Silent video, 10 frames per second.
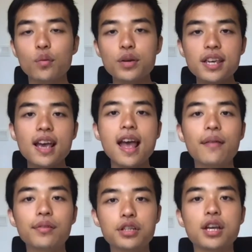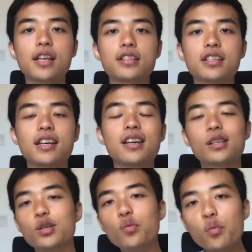we can have a chance
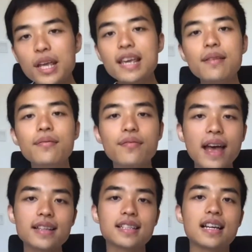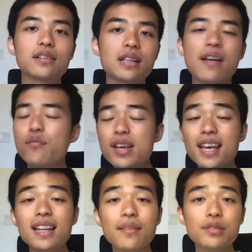to reinvent our life. We
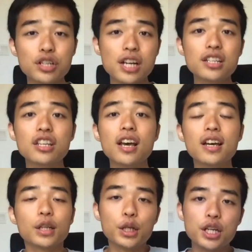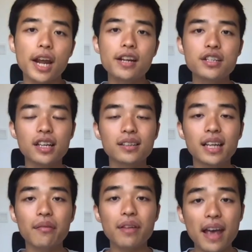can have a chance to change our
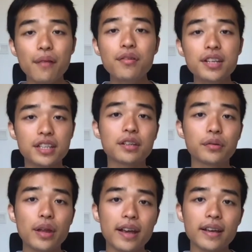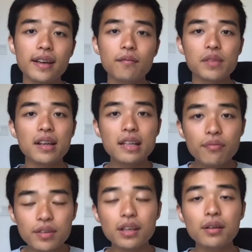life every single day. And
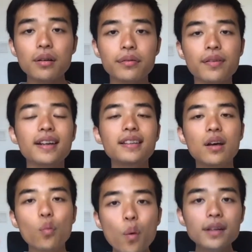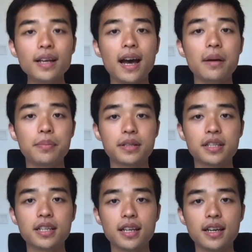if you find that one
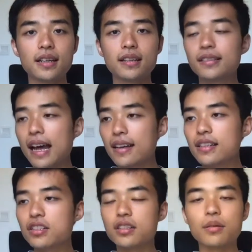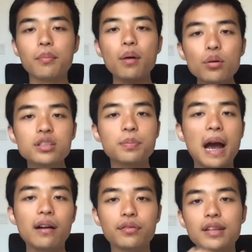habit that is the most
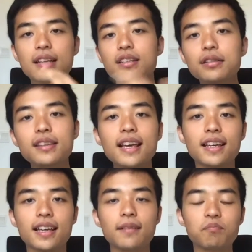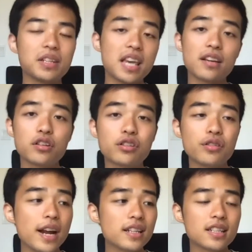powerful, that you think you can
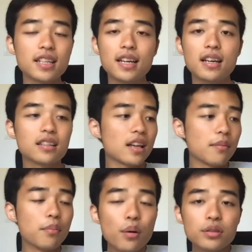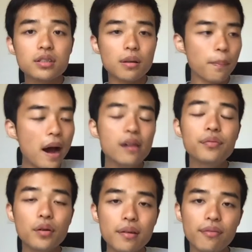create the most
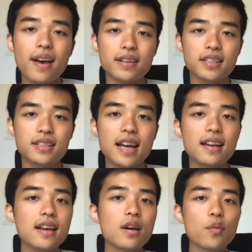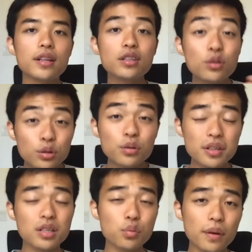powerful effects, that when you do
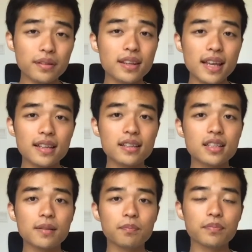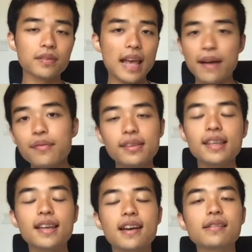this one thing,
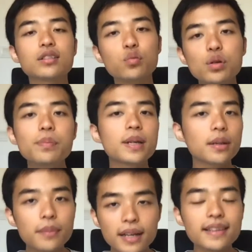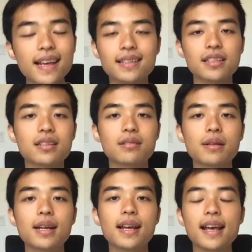everything else will become
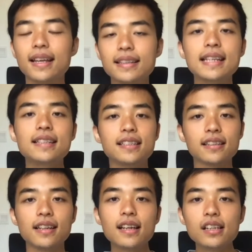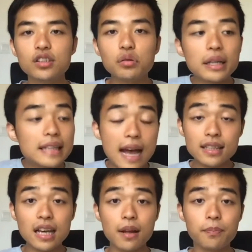unnecessary and easy. So at that
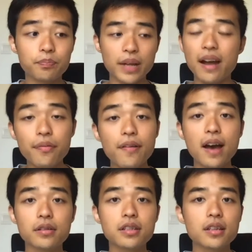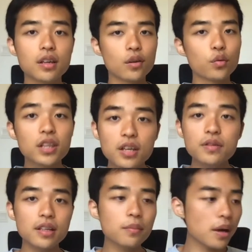time, I found
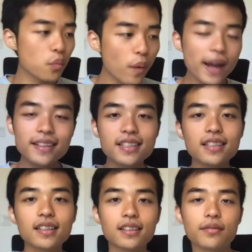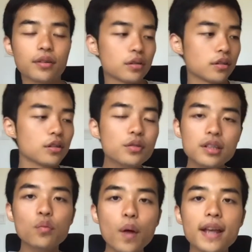reducing my weight, for
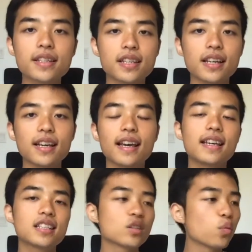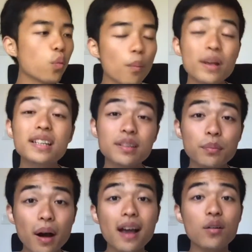losing weight, is
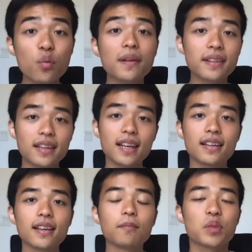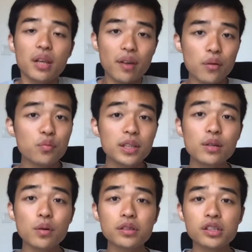my one thing. If I really
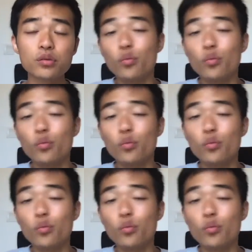want to